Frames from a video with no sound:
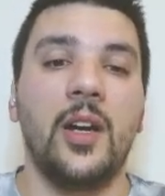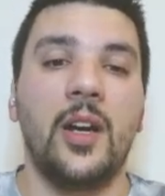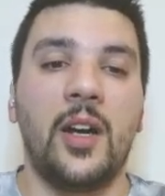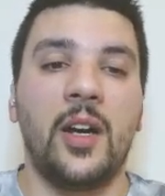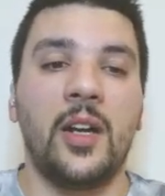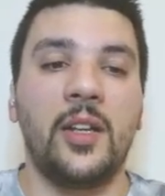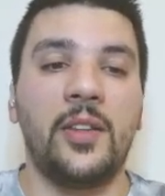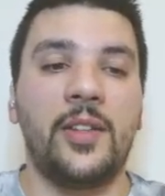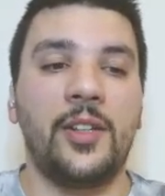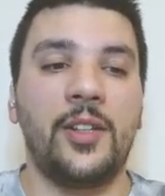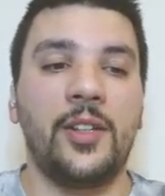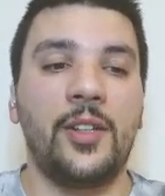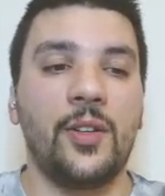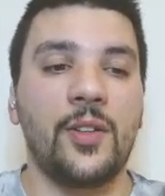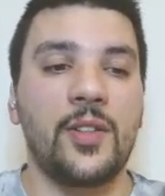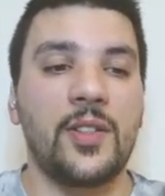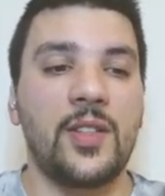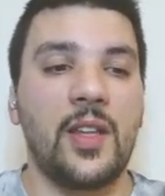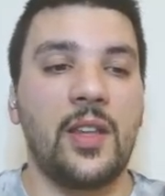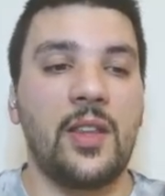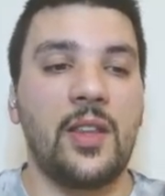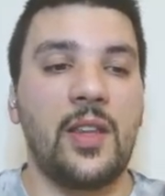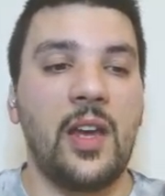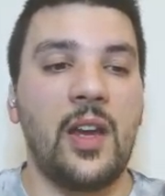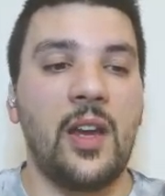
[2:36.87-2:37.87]
underdogs
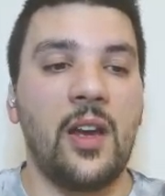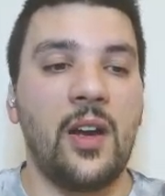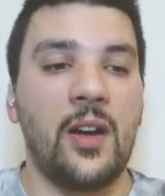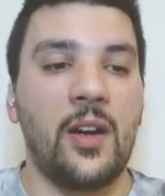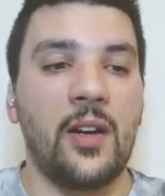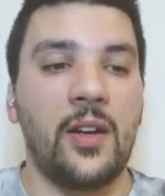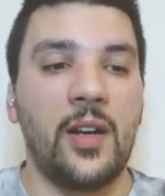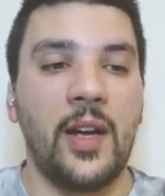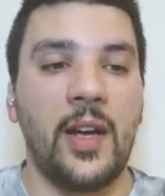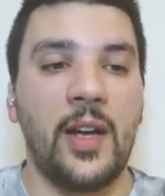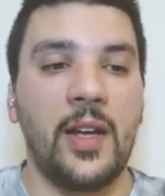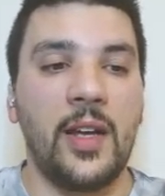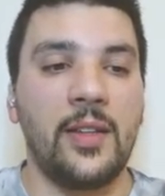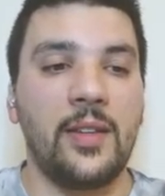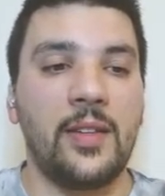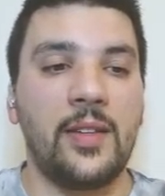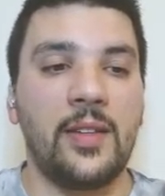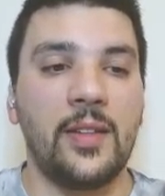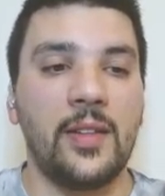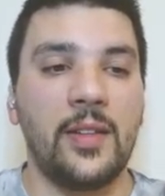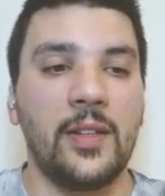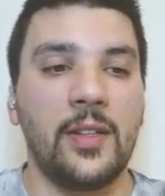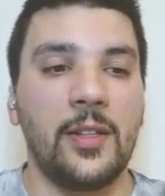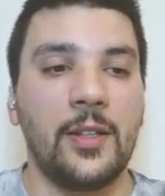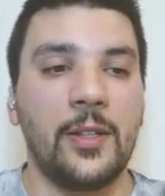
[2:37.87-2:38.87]
that they are, and
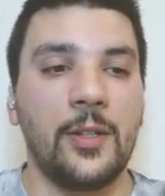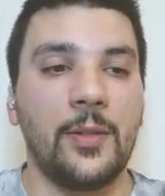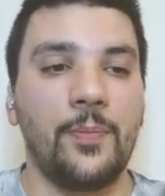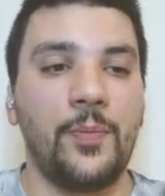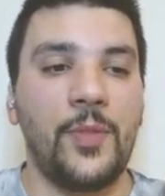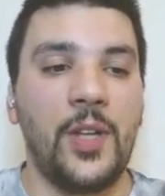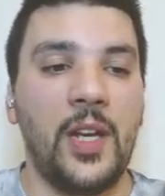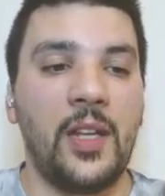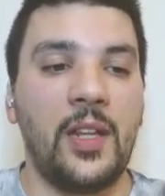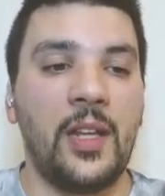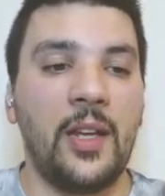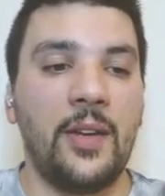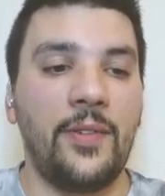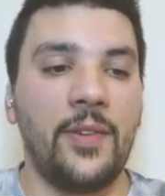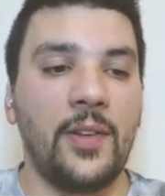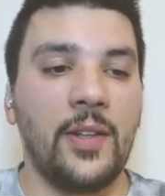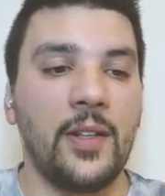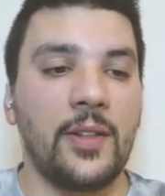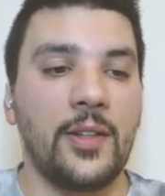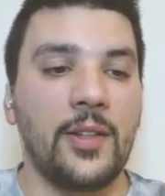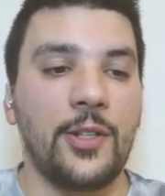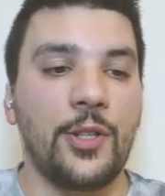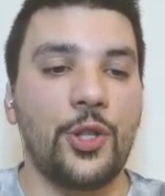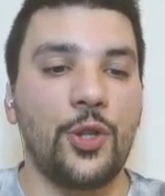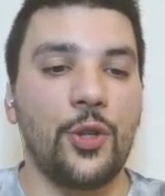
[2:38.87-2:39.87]
uh, they
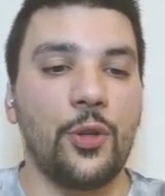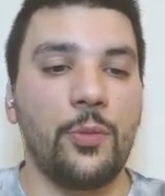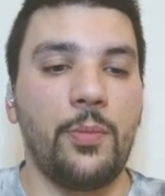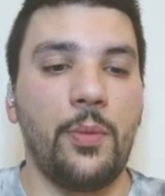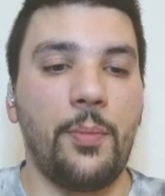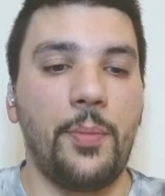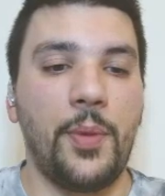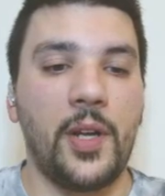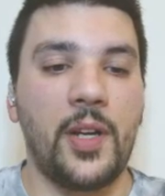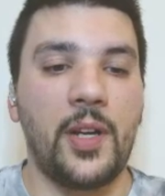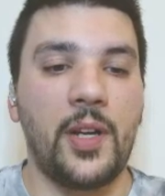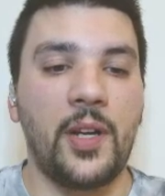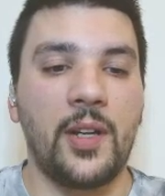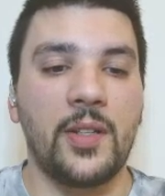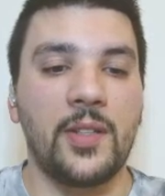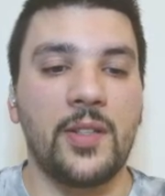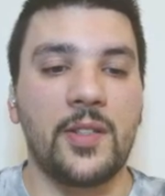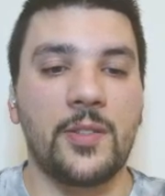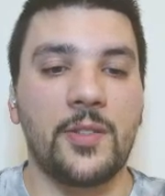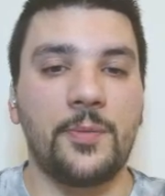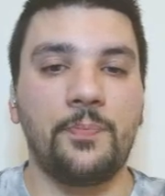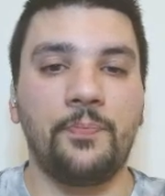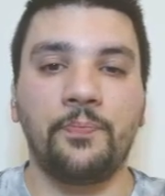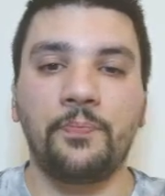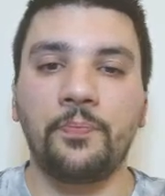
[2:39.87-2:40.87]
definitely should be,
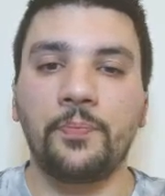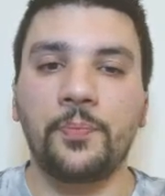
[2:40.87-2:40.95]
because